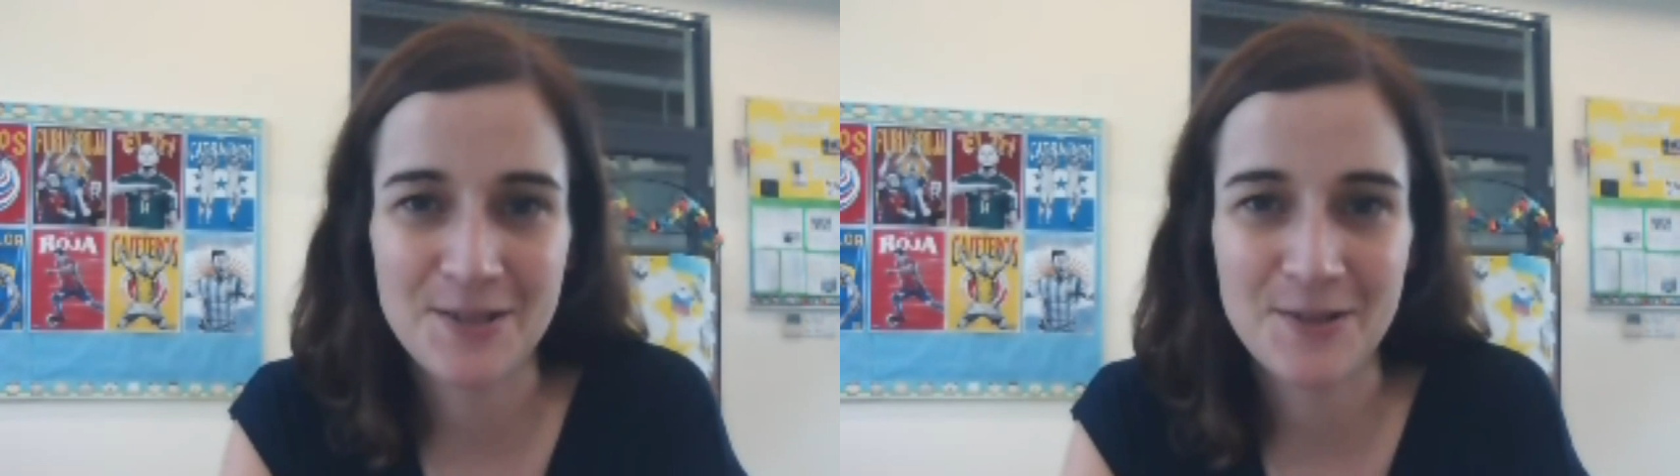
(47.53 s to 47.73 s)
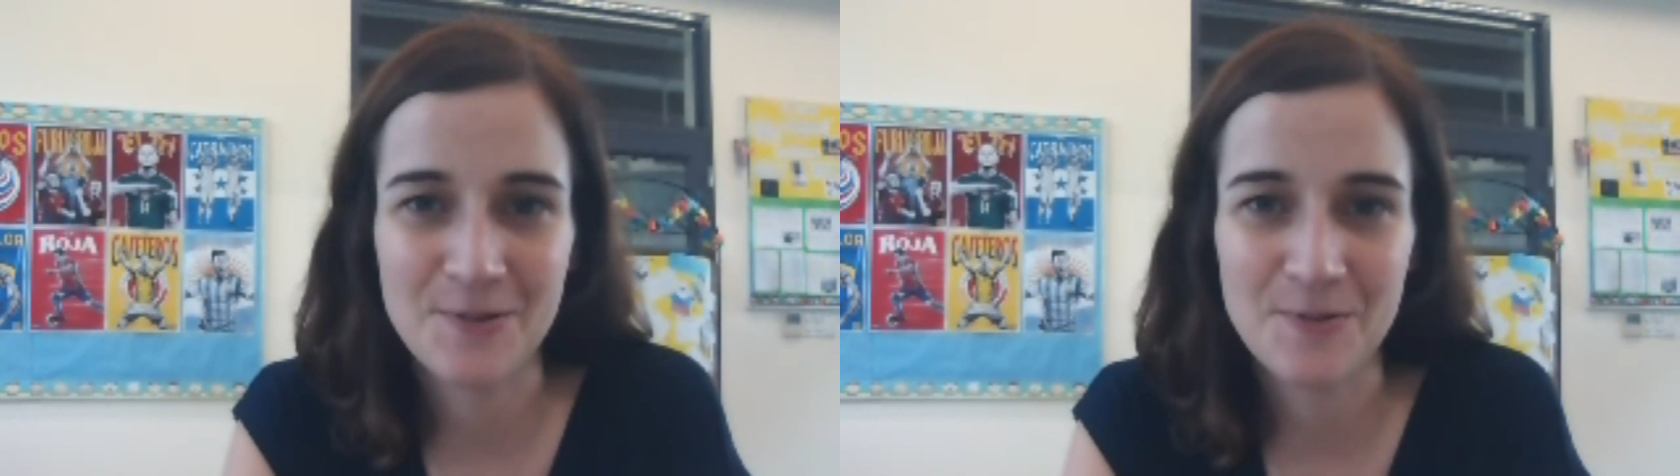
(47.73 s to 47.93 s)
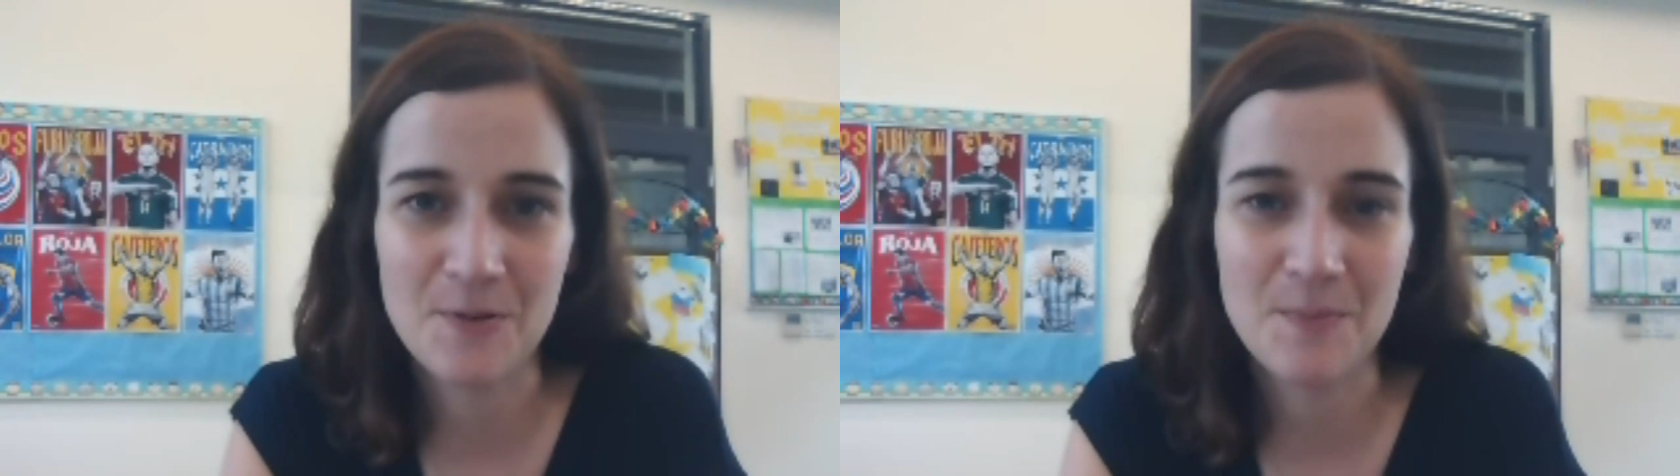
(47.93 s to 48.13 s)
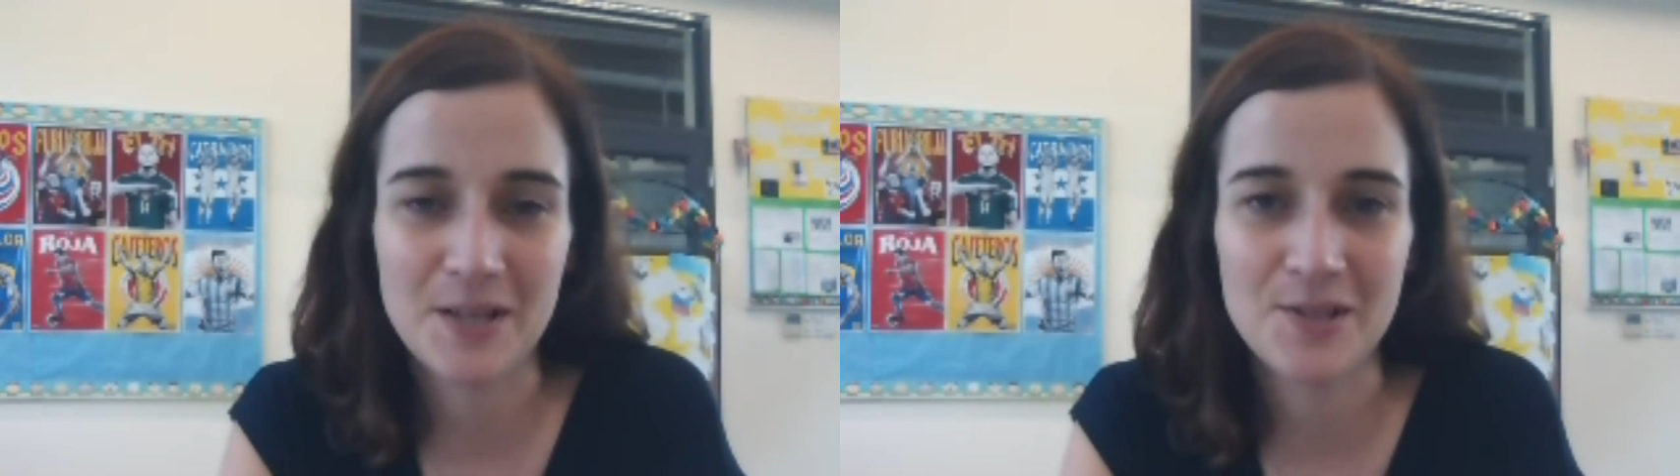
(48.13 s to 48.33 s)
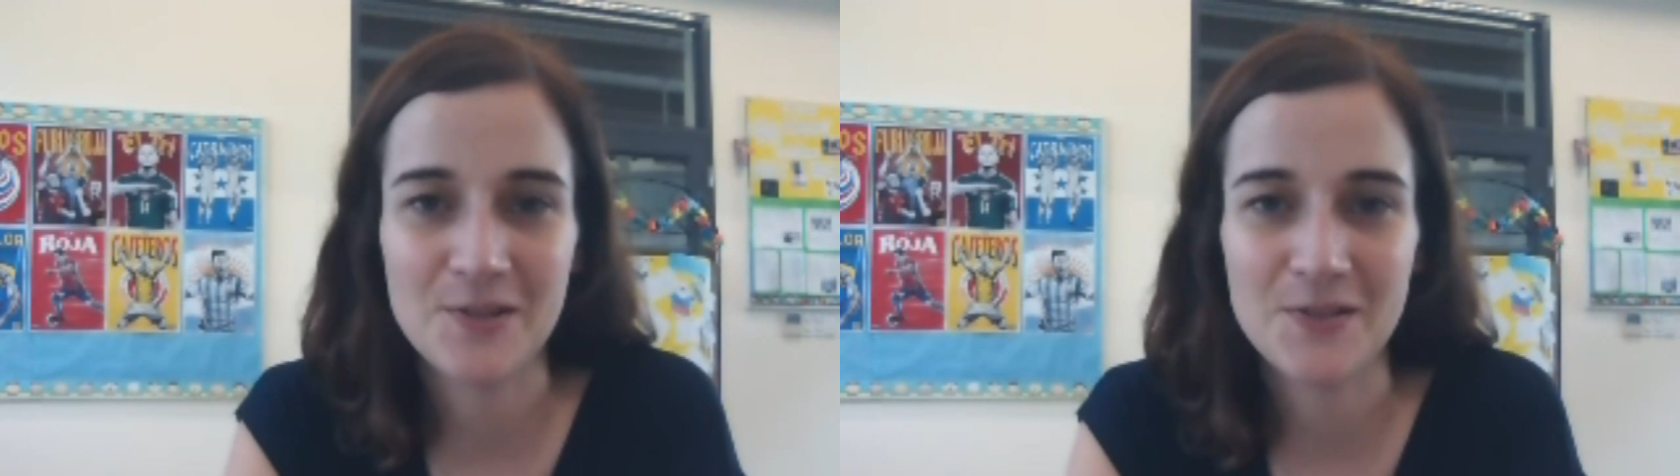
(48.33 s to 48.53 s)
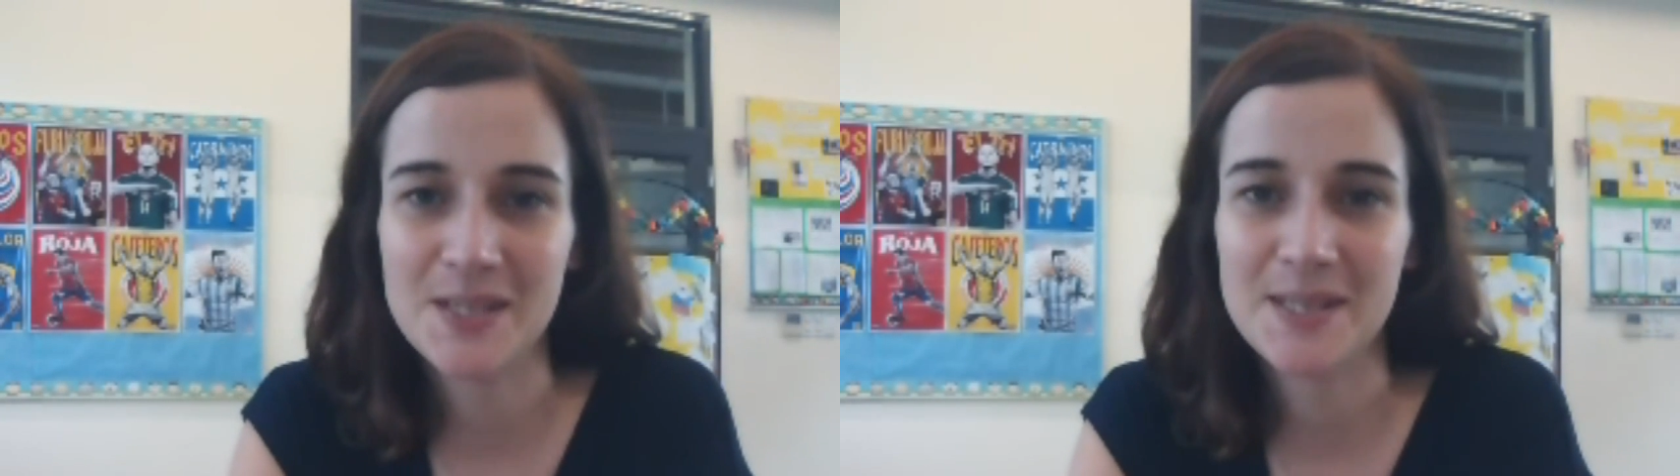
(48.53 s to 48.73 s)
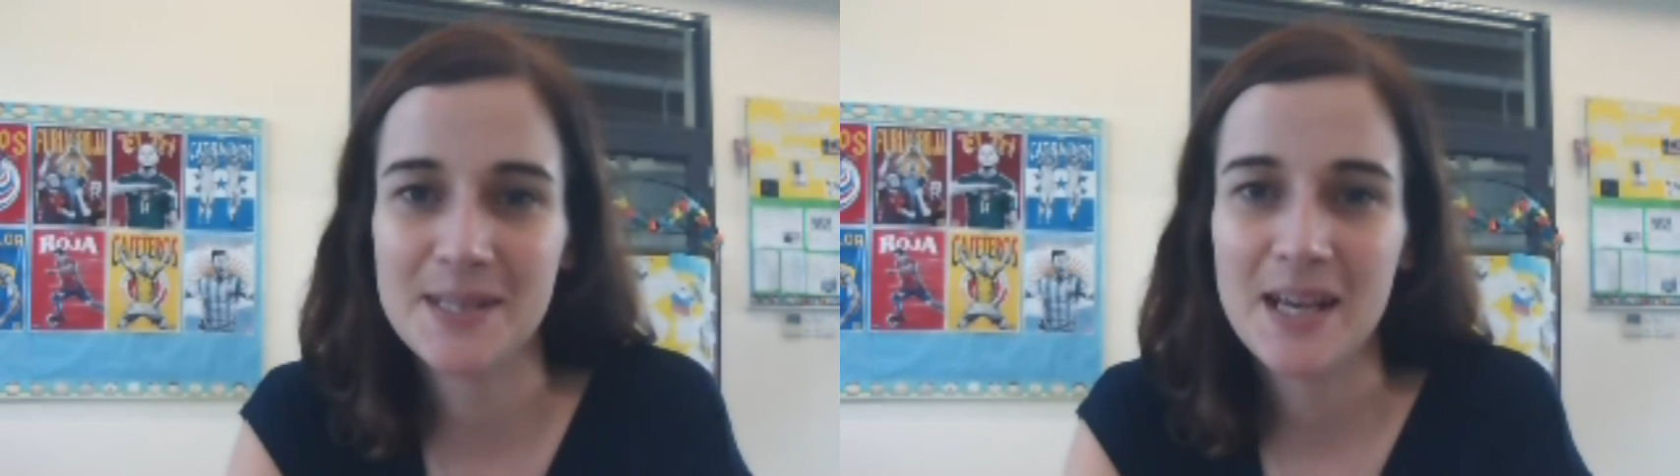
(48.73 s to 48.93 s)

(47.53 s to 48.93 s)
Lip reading: to my tutors.